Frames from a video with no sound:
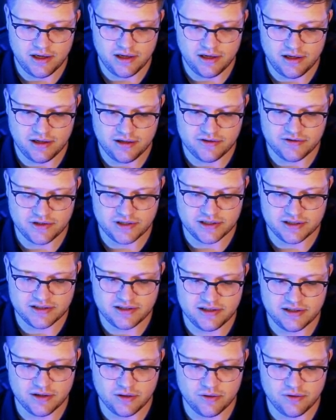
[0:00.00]
And as you can
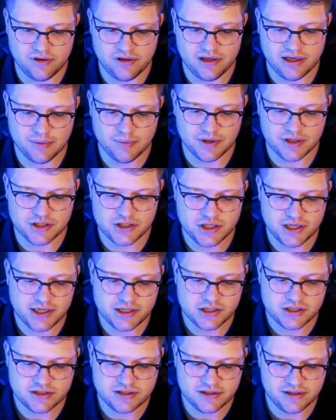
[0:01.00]
see now, the lambda
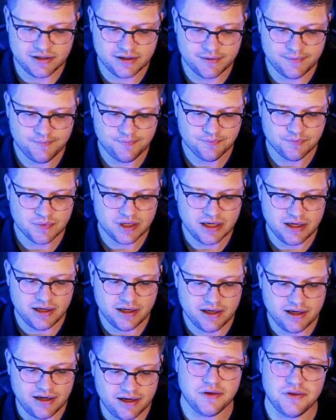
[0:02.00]
changes here.
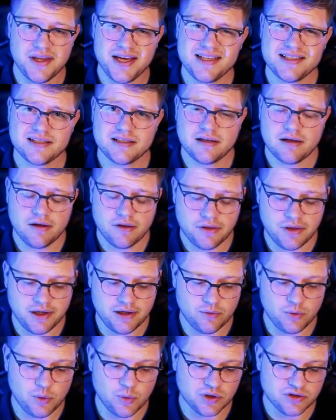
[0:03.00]
The next
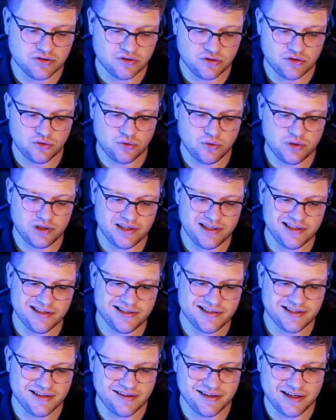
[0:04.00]
thing we want to do
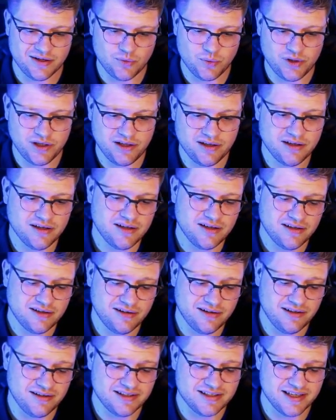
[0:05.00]
is that we
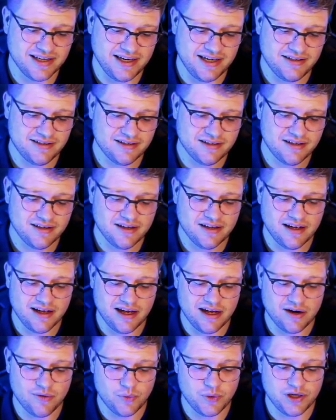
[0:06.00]
decide,
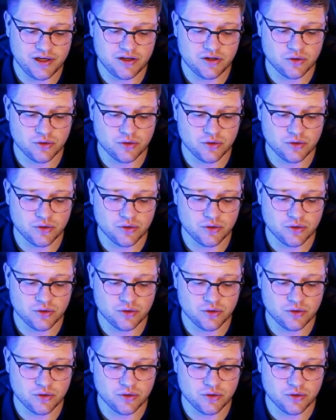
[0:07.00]
are we